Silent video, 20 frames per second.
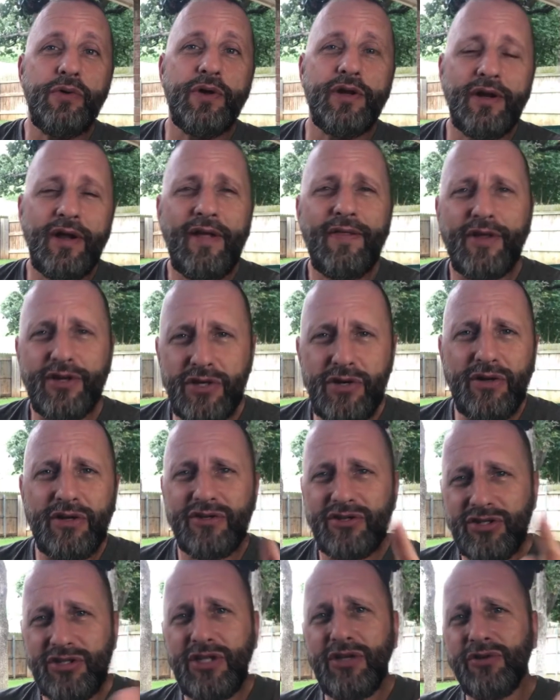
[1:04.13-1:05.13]
it, that you can
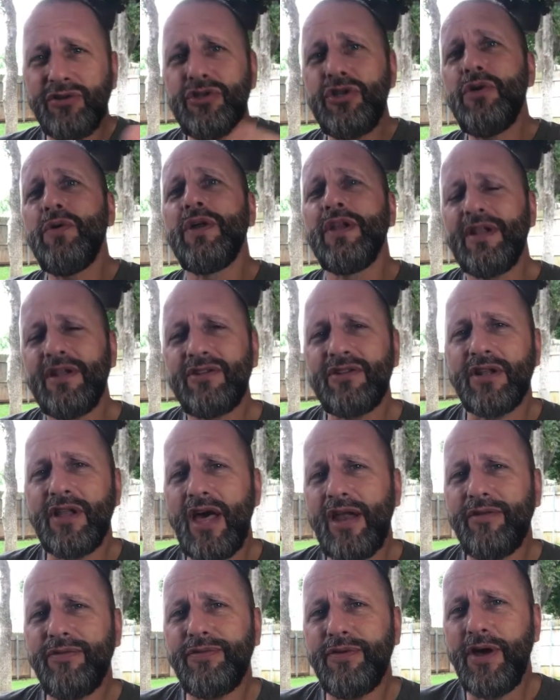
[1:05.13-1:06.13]
still do it, and it's a
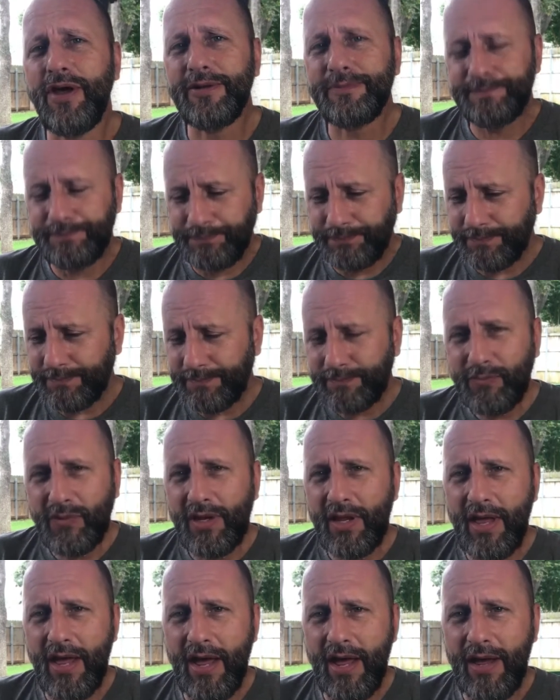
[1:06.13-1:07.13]
lot of fun.
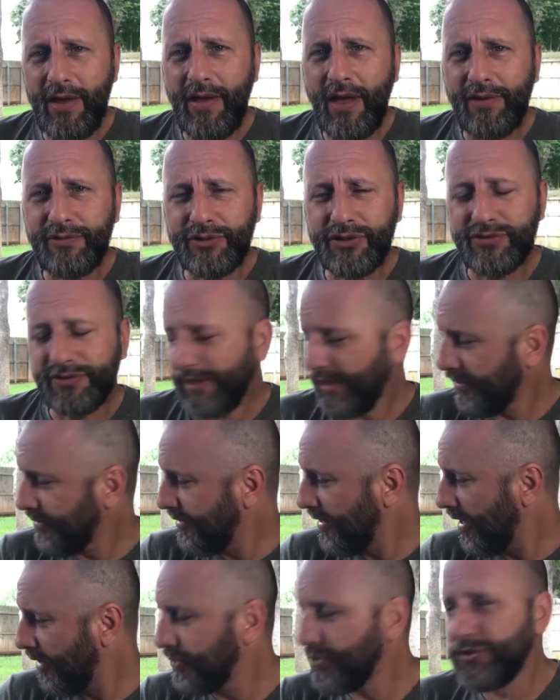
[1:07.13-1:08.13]
Like I
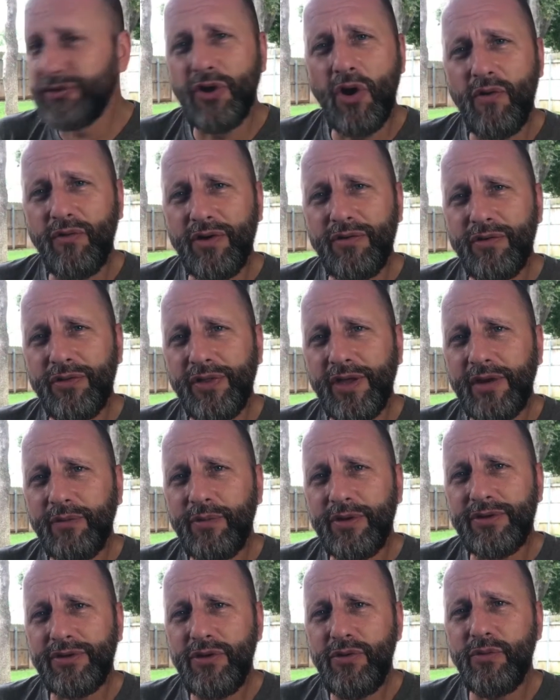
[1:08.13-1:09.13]
said, I'll just go over everything
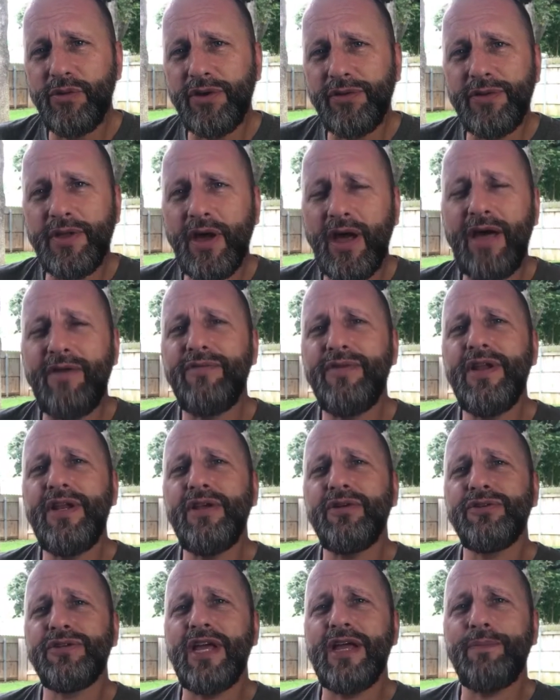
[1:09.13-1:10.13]
we do with. Now, I
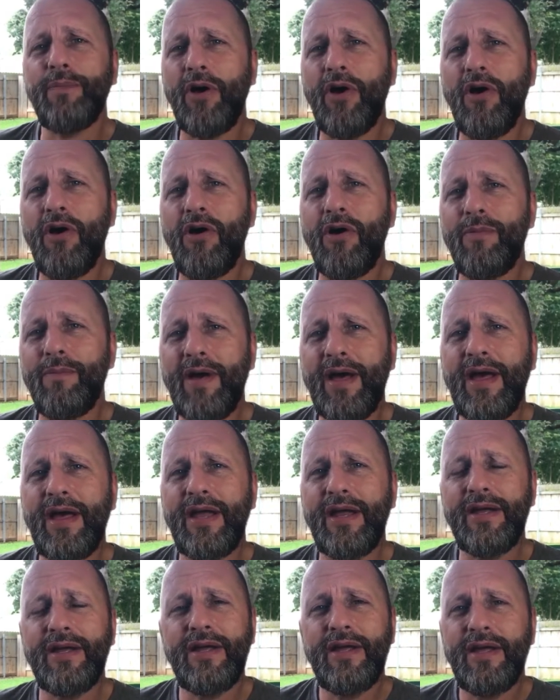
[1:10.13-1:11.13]
videotape all
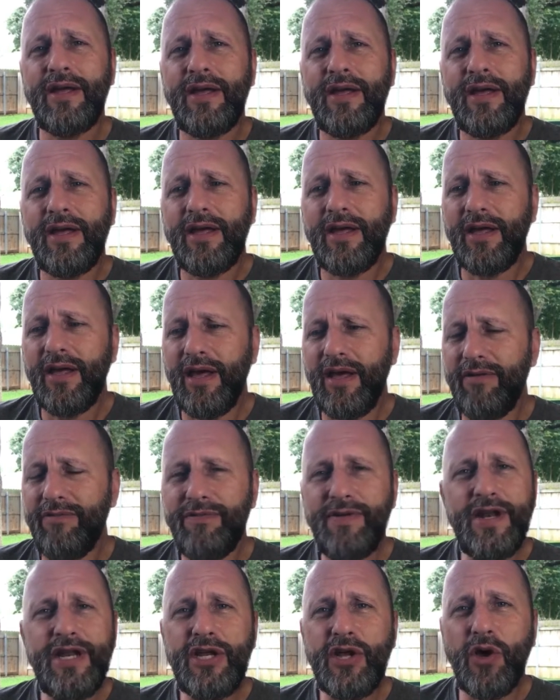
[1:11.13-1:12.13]
my
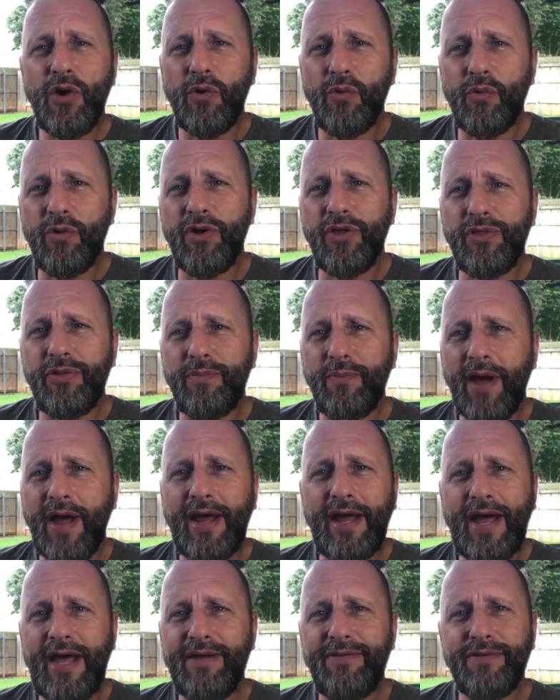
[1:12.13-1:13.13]
video with
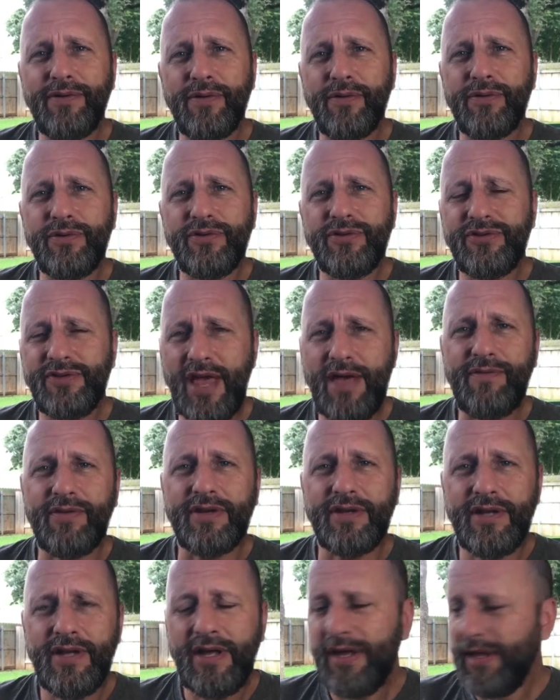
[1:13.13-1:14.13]
my iPhone 7.
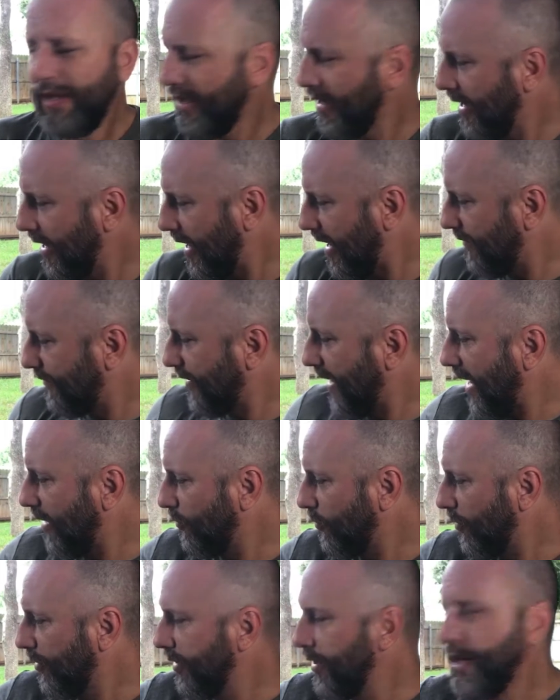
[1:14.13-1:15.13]
I've got
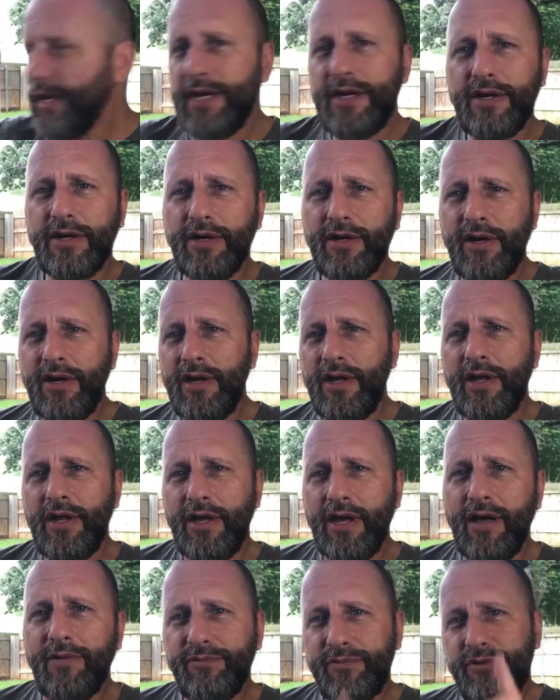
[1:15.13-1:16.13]
one here.
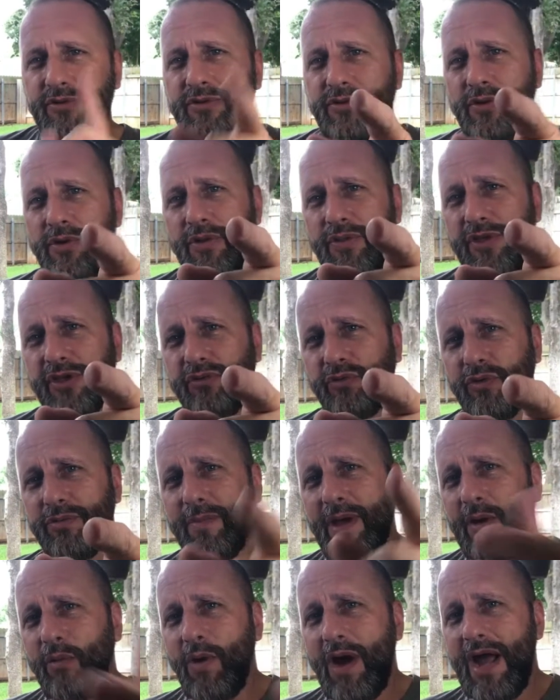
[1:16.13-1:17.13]
I'm doing this with
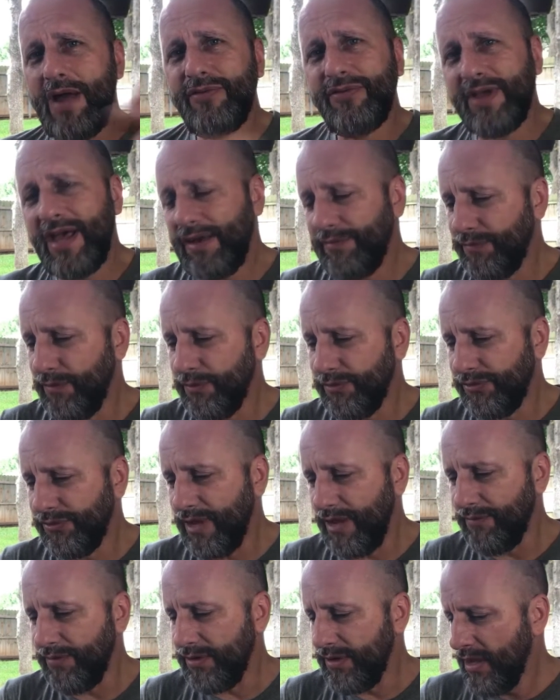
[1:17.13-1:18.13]
my wife's iPhone
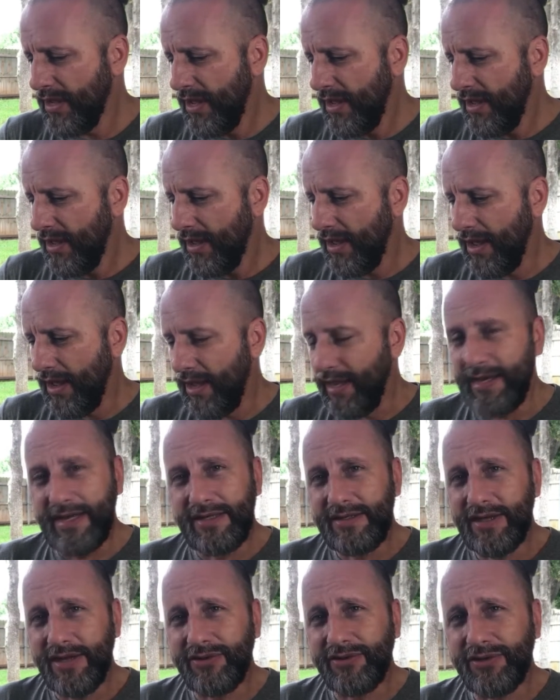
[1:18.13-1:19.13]
7. And
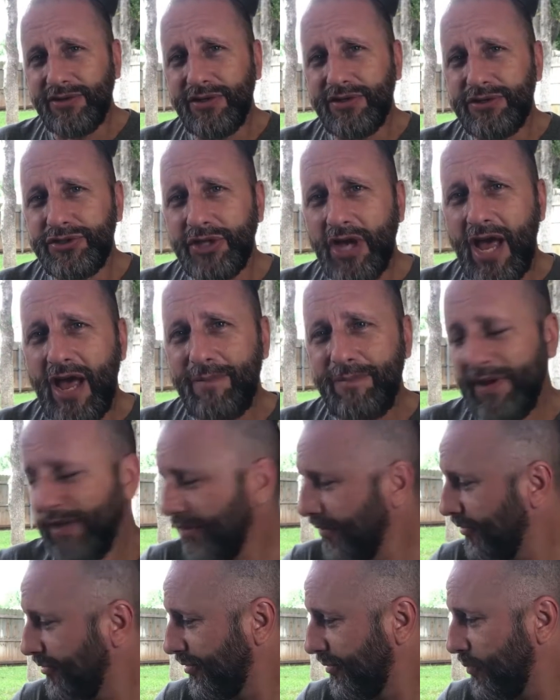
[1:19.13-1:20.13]
it does a good job. Now
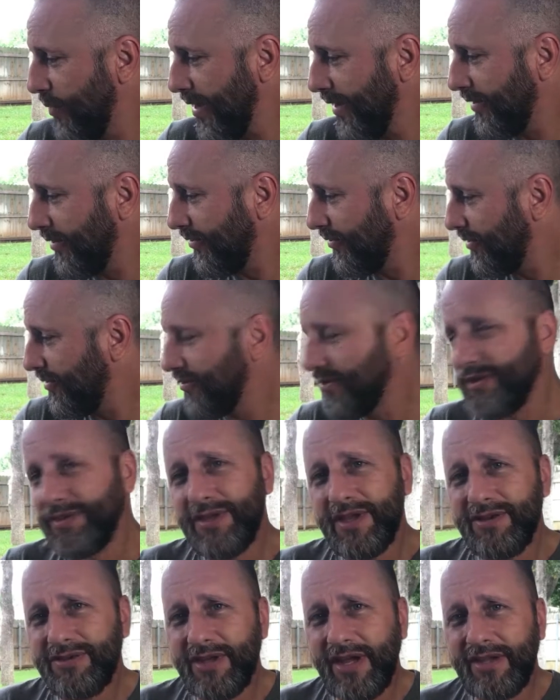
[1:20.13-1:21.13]
there's some weaknesses and
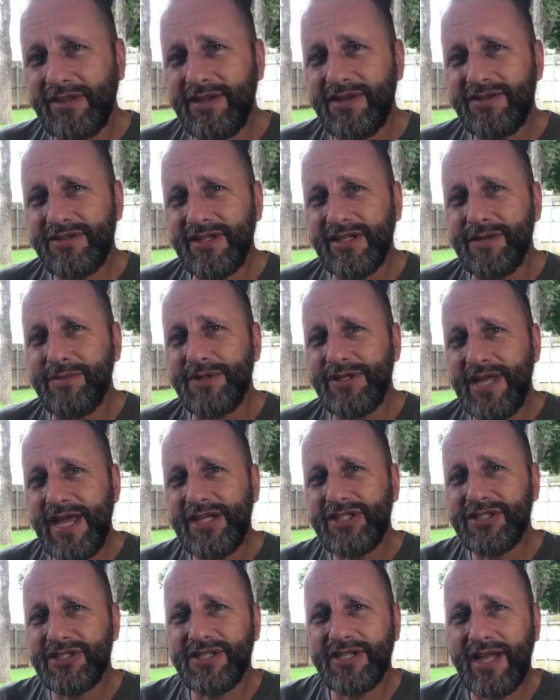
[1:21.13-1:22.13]
things like this, the
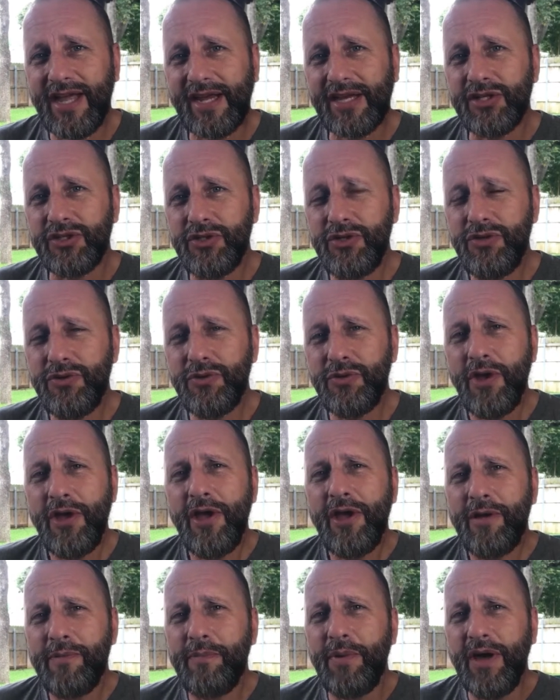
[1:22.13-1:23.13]
limitations that I can do,
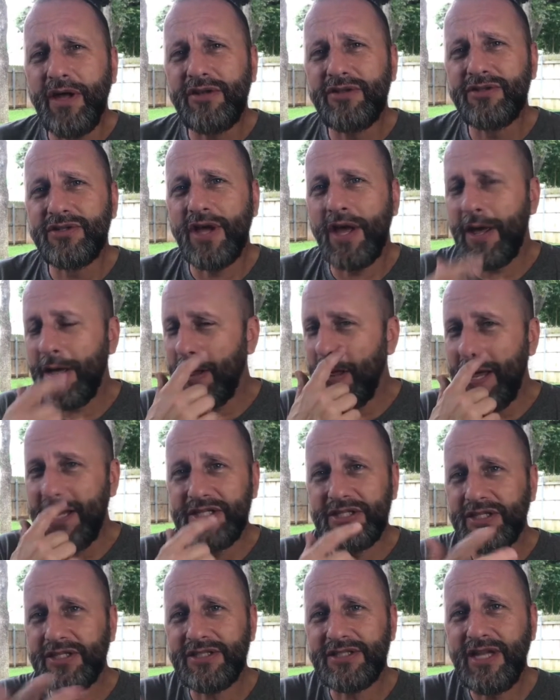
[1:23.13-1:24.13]
but
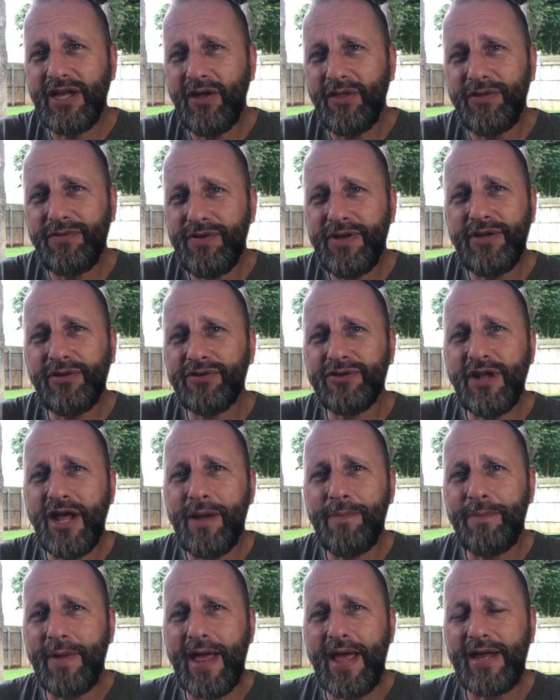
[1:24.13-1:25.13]
as you can tell, the video's
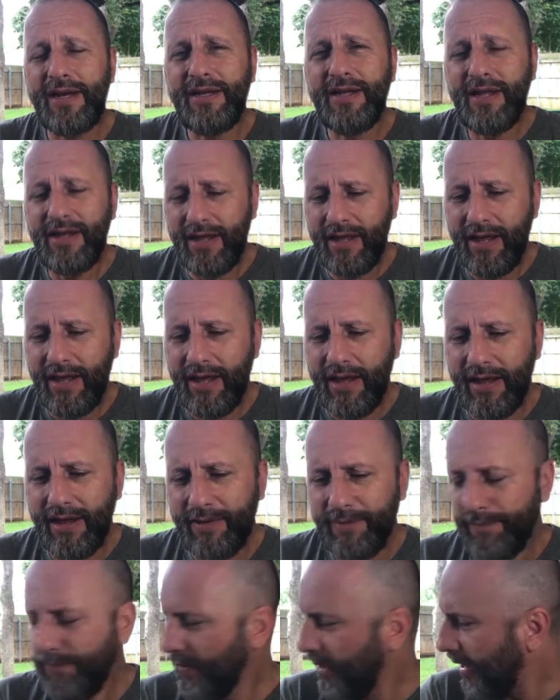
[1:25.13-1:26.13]
not bad.
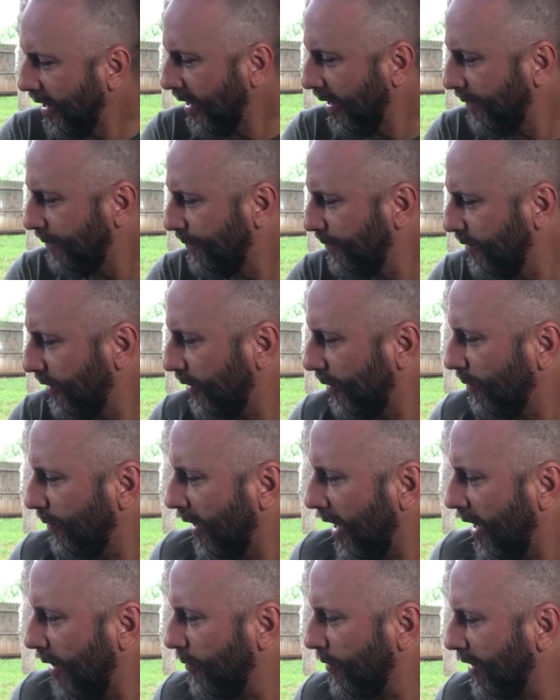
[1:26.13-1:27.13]
You know,
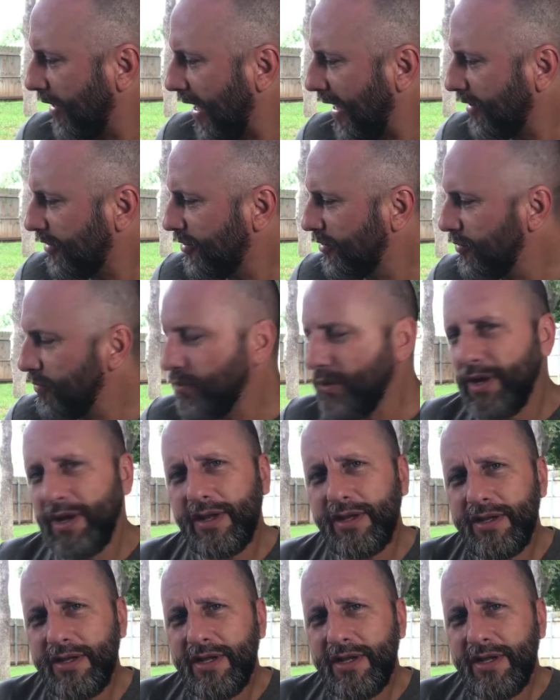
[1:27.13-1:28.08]
I would like to